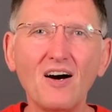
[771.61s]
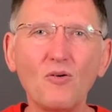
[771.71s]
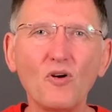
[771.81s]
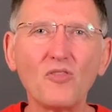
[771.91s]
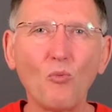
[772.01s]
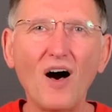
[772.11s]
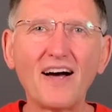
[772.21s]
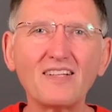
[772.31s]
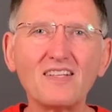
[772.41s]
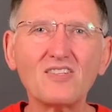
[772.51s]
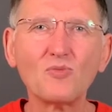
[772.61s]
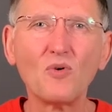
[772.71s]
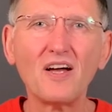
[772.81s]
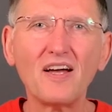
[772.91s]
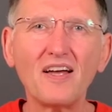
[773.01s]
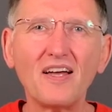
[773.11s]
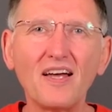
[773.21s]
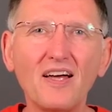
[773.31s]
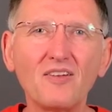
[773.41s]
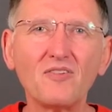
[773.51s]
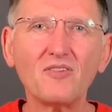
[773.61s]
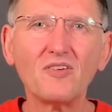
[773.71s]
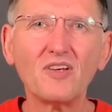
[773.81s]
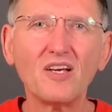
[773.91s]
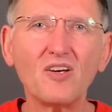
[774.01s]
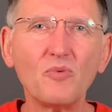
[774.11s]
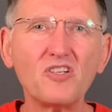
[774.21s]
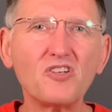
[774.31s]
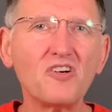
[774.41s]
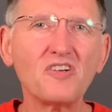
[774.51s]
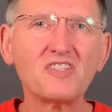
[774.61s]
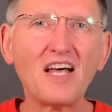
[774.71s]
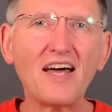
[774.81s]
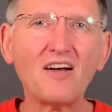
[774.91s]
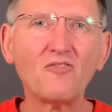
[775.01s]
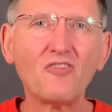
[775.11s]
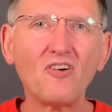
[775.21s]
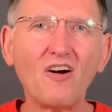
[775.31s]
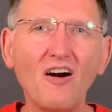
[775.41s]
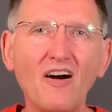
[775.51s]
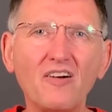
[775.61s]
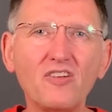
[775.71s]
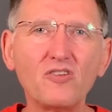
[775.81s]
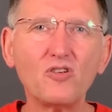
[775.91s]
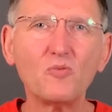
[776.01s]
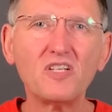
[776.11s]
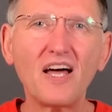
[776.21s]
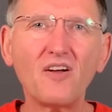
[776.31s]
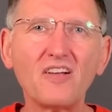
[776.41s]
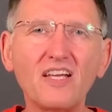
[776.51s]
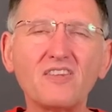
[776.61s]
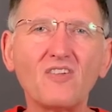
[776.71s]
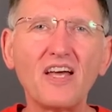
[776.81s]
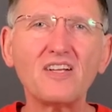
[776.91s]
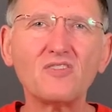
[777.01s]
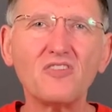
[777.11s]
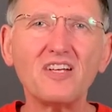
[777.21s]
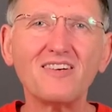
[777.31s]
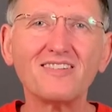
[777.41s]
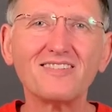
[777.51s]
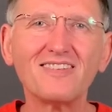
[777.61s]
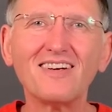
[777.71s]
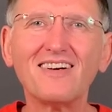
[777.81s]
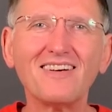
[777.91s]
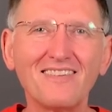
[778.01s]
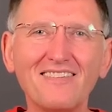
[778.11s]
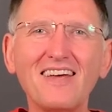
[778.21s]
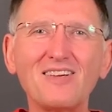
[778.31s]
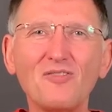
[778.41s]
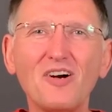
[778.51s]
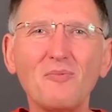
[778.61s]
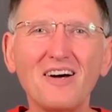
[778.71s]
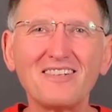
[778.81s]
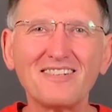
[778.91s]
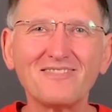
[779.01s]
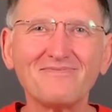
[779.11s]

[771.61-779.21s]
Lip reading: with Walk This Way, and be sure to sign up for our YouTube channel to get the latest videos. Thank you very much.